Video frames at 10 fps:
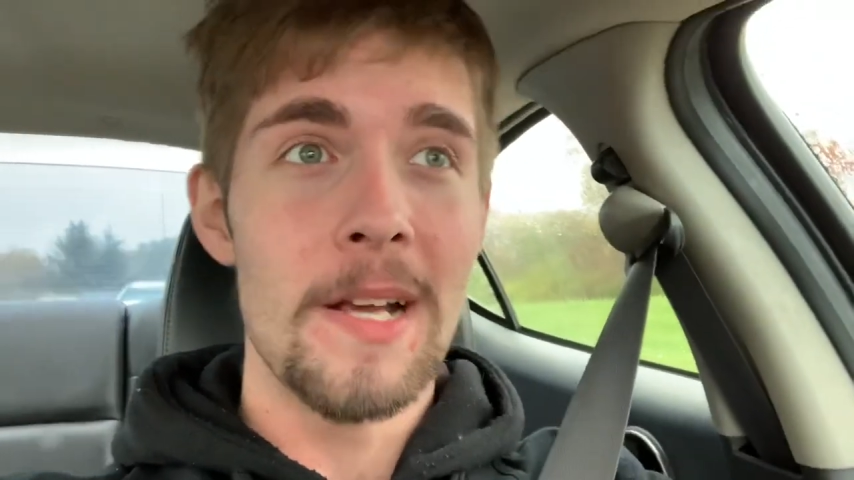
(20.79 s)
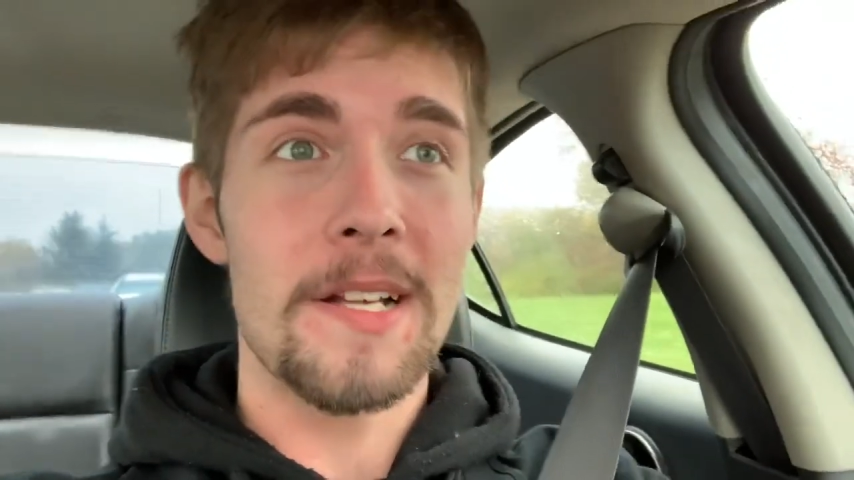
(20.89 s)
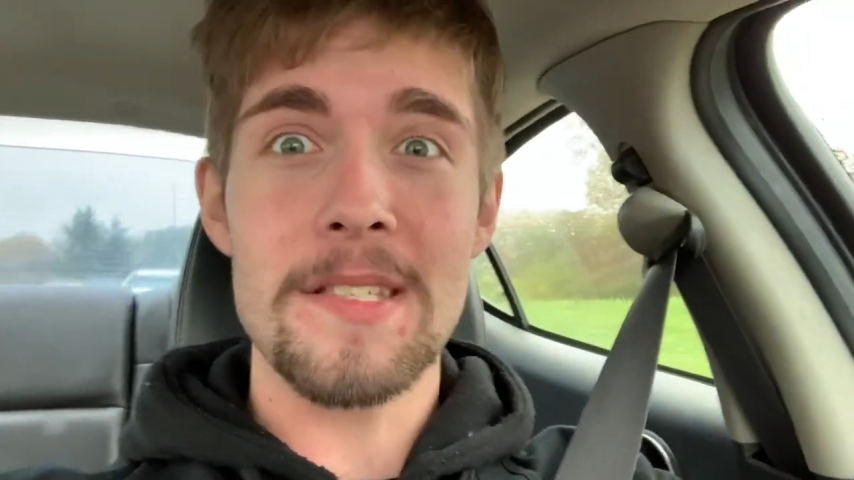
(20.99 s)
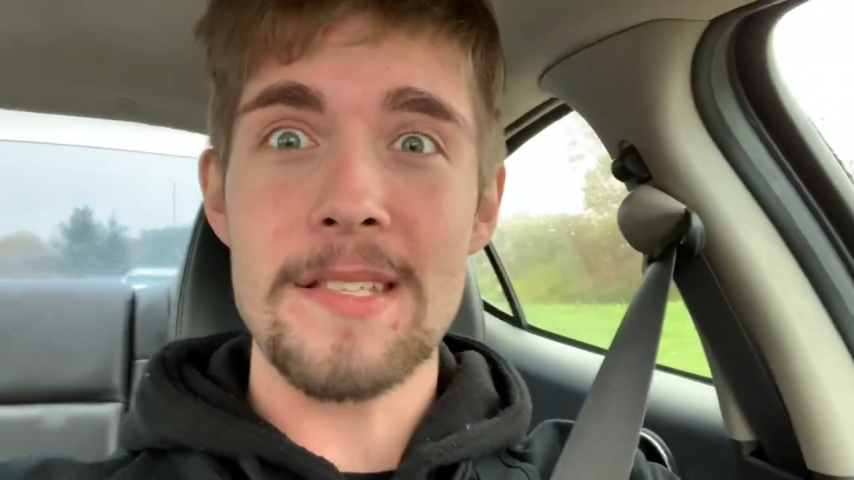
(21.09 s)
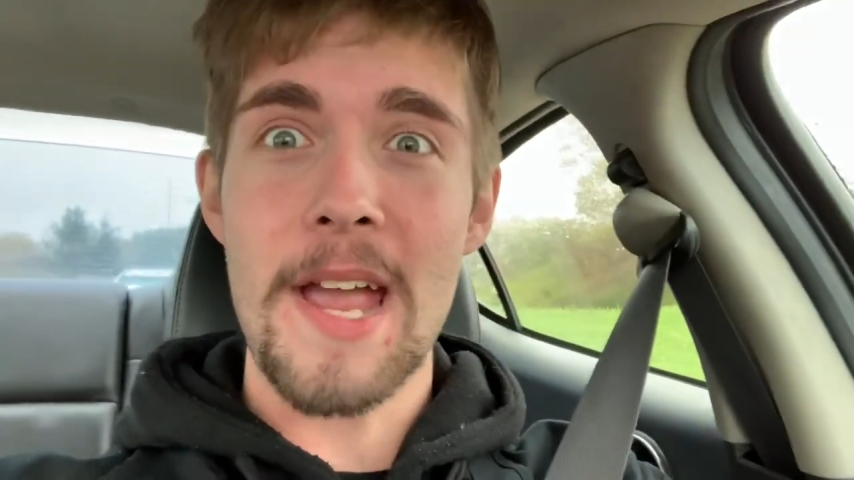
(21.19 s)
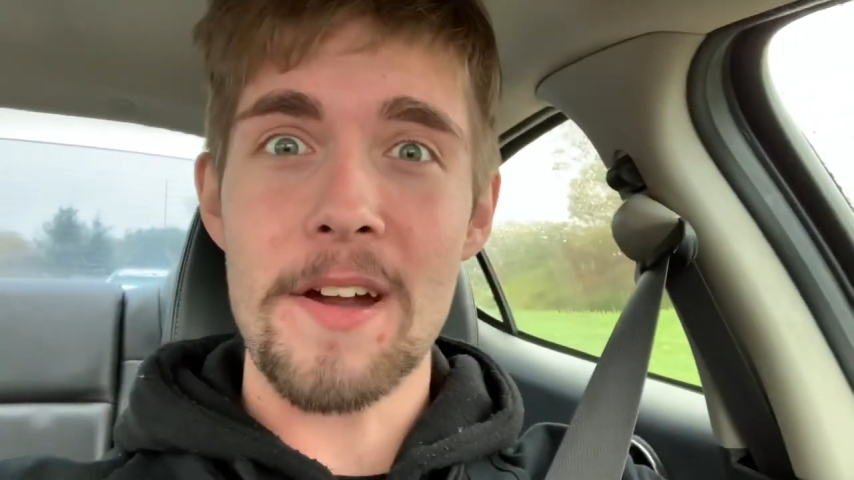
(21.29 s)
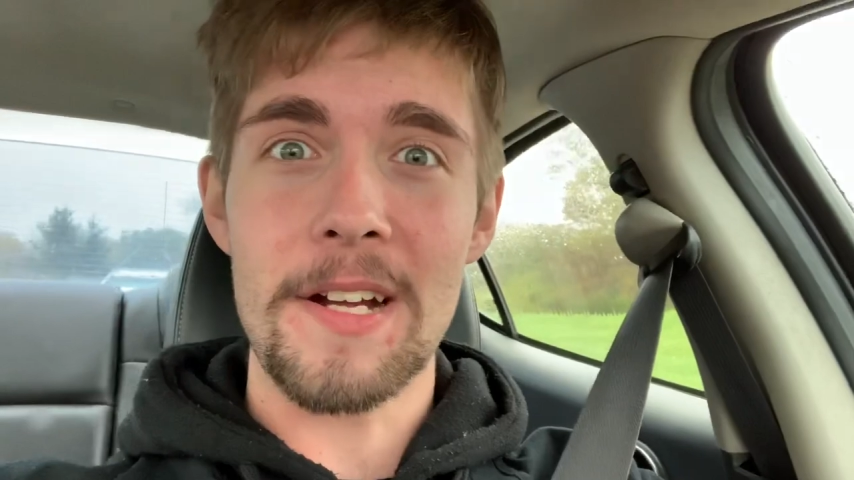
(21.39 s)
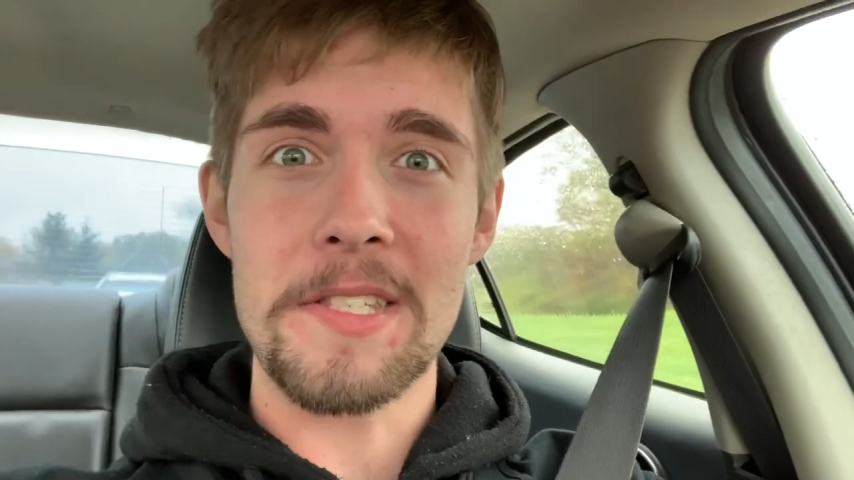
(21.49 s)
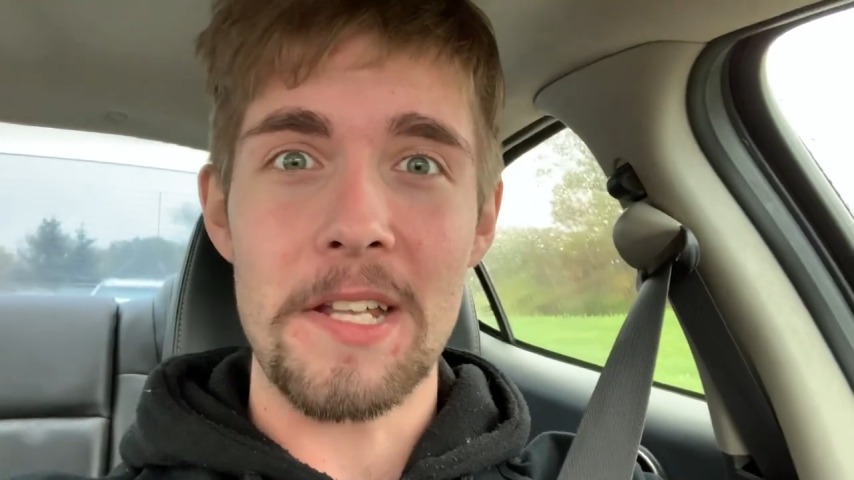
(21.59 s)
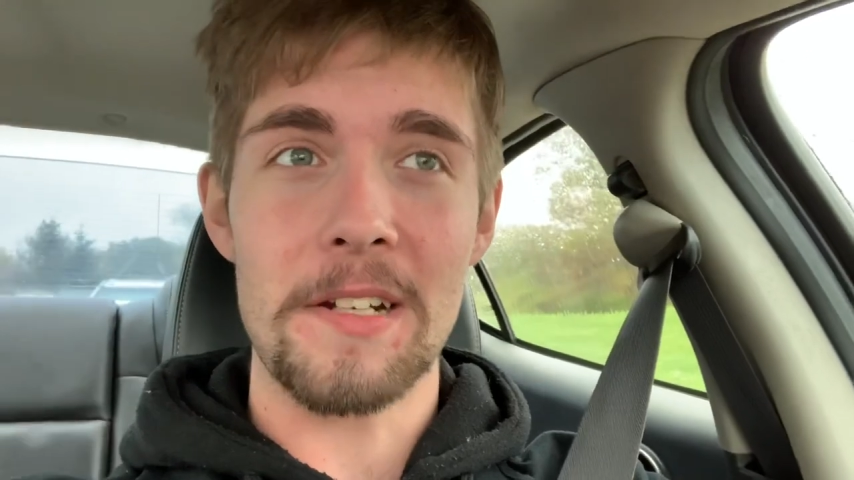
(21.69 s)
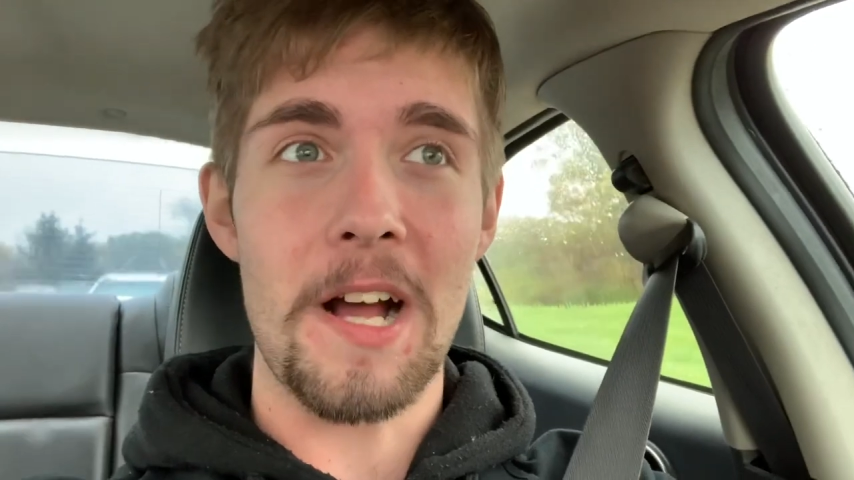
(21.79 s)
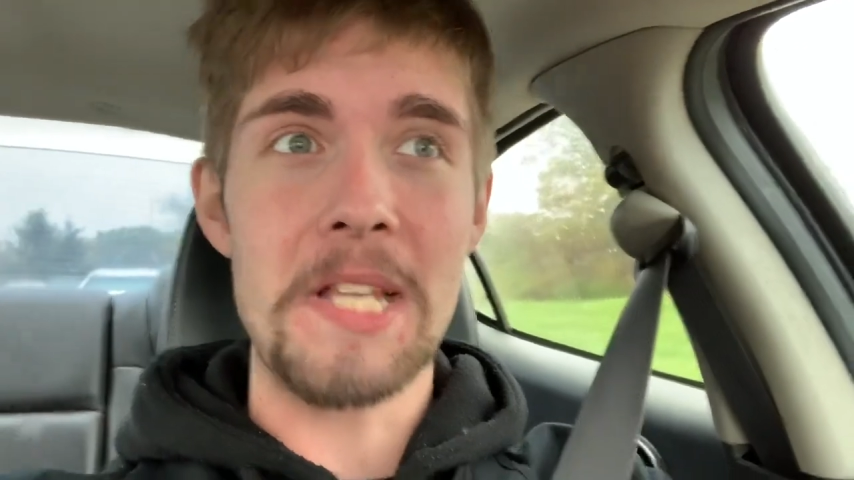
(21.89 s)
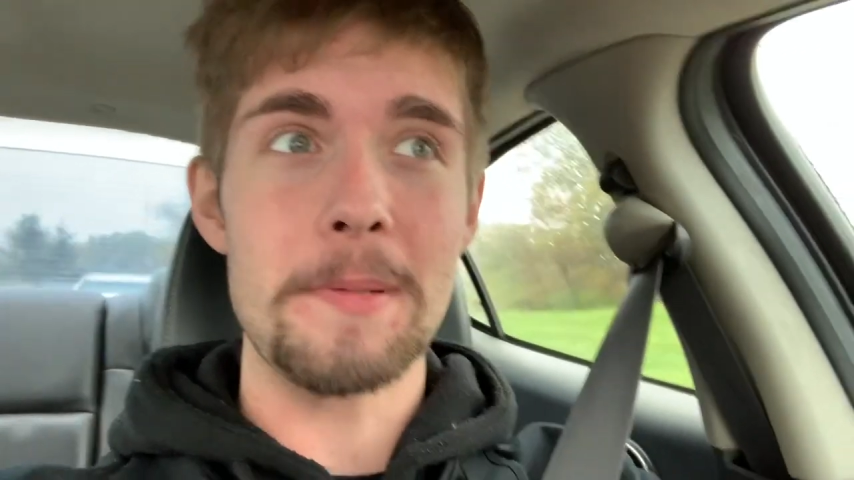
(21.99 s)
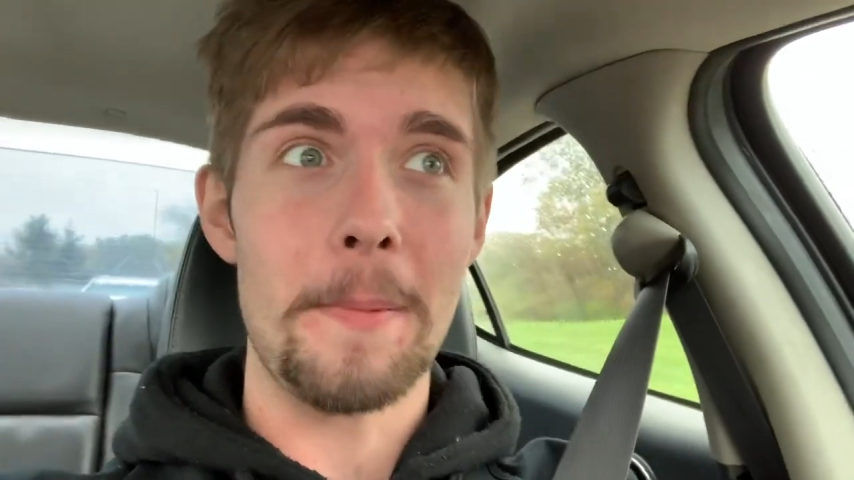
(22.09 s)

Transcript: because this haircut's gonna cost